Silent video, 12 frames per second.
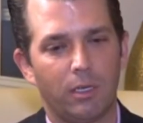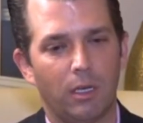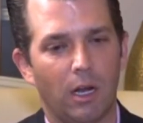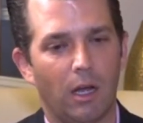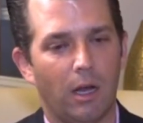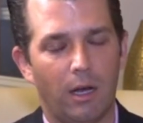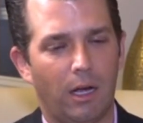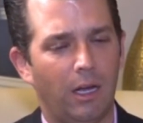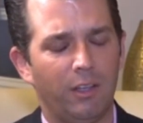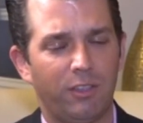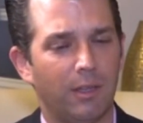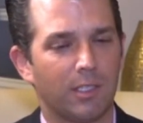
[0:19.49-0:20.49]
I, I,
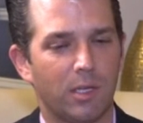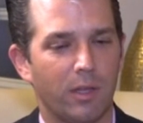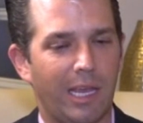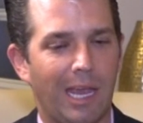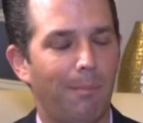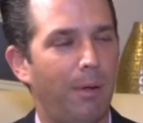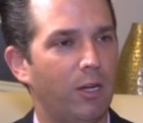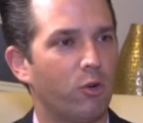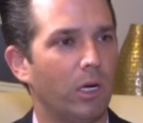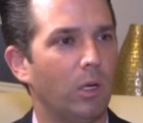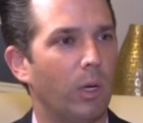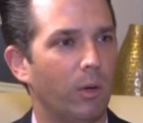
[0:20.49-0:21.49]
said this on the campaign
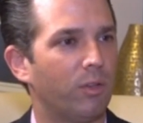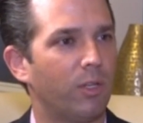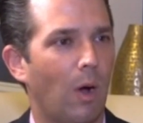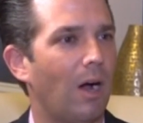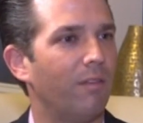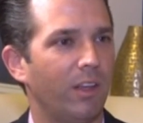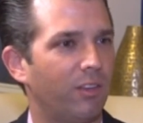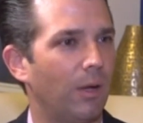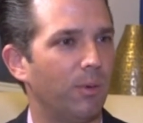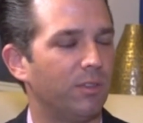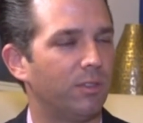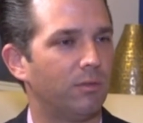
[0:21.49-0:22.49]
trail when it was so obvious that
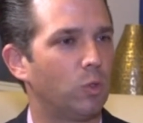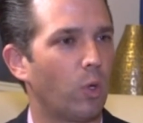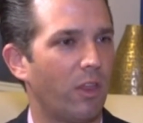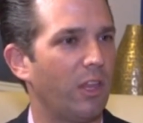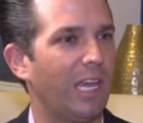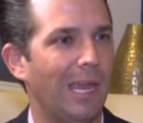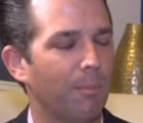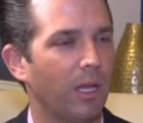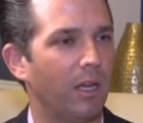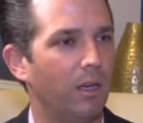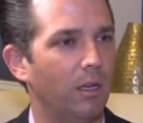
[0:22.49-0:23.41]
was sort of the game plan.